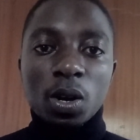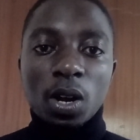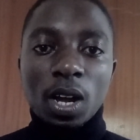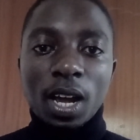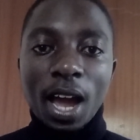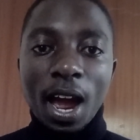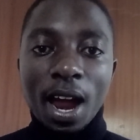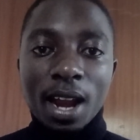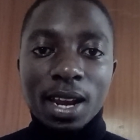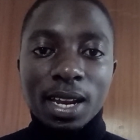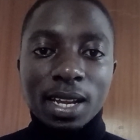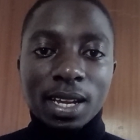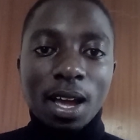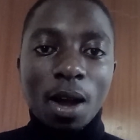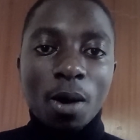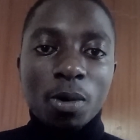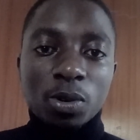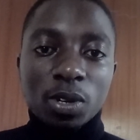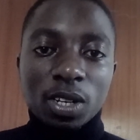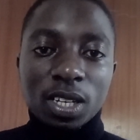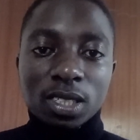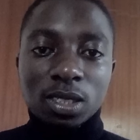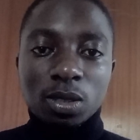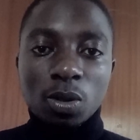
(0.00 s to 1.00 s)
carrying
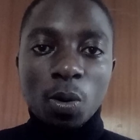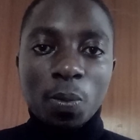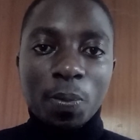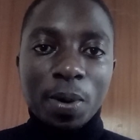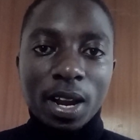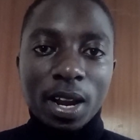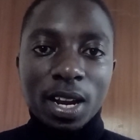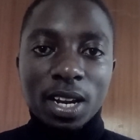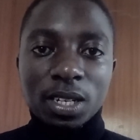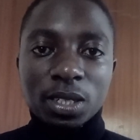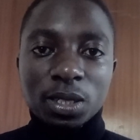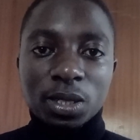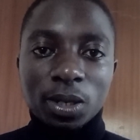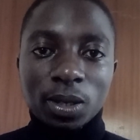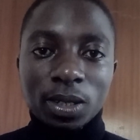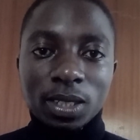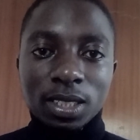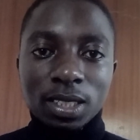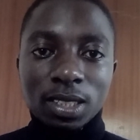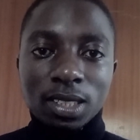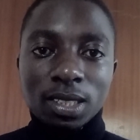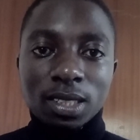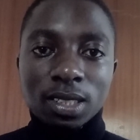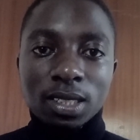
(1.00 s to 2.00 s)
out its
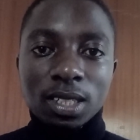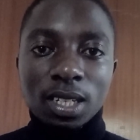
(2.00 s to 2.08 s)
operations